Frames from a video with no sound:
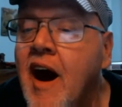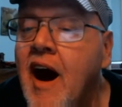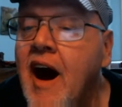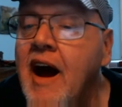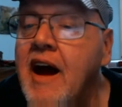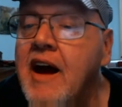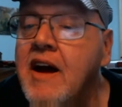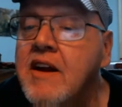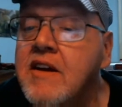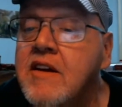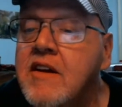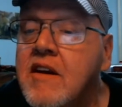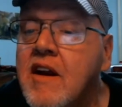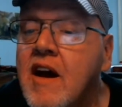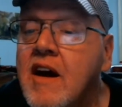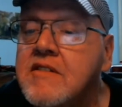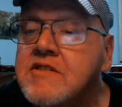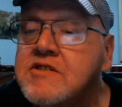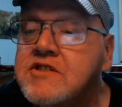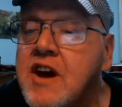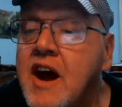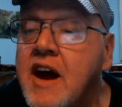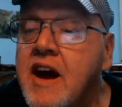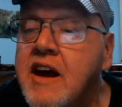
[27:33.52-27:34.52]
hi, and
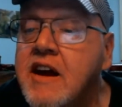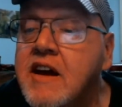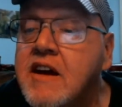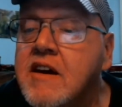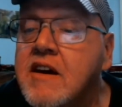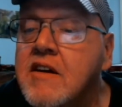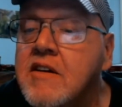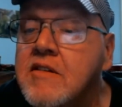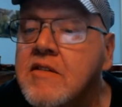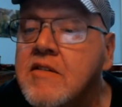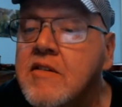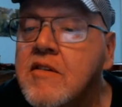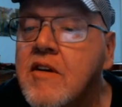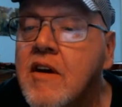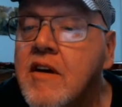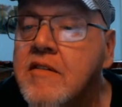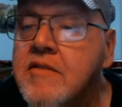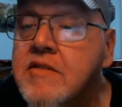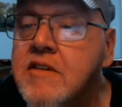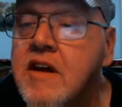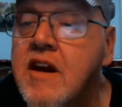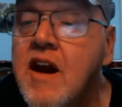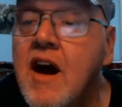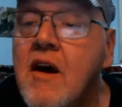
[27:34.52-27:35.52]
Jake.
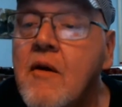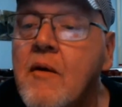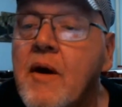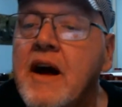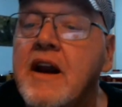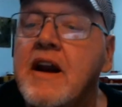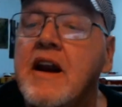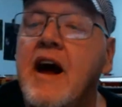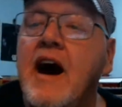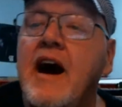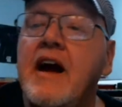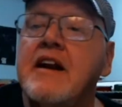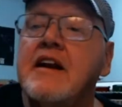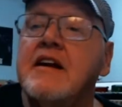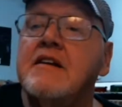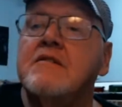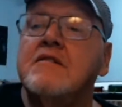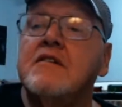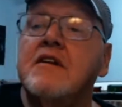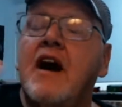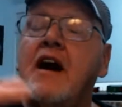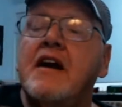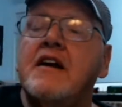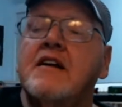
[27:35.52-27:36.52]
You know what? And I
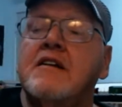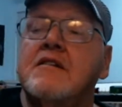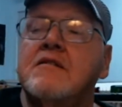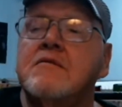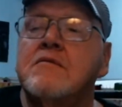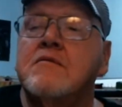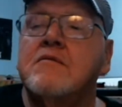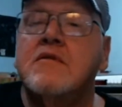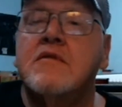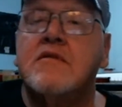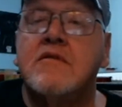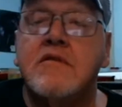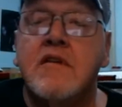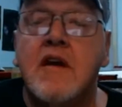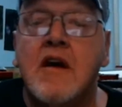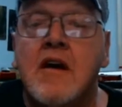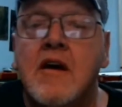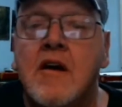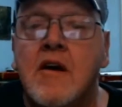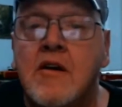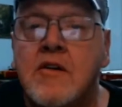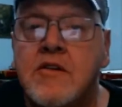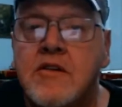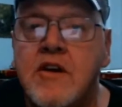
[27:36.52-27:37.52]
didn't.
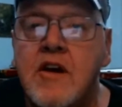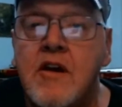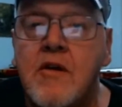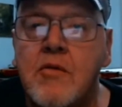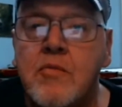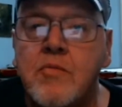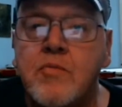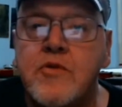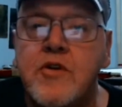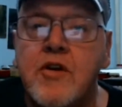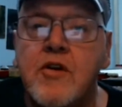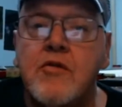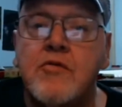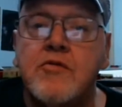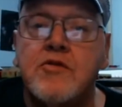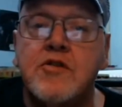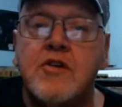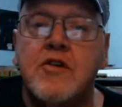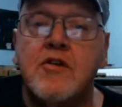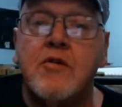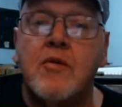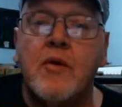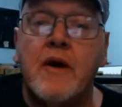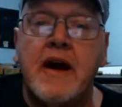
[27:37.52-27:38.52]
You
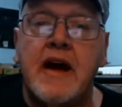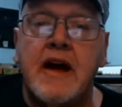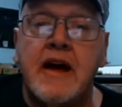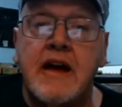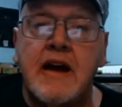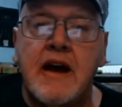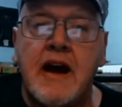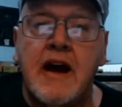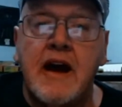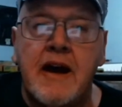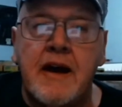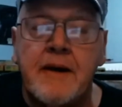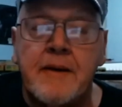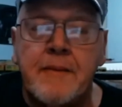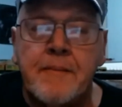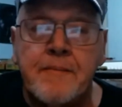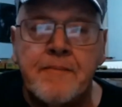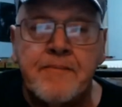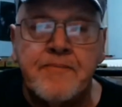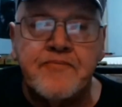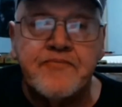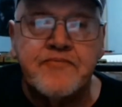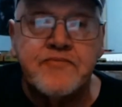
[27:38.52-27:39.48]
do a